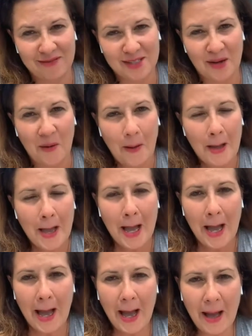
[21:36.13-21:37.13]
So
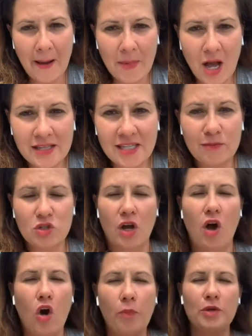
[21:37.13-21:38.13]
um, awesome. So I
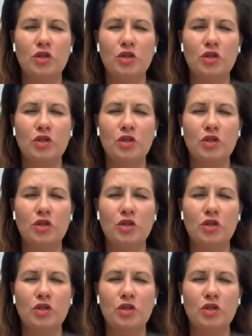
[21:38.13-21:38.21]
hope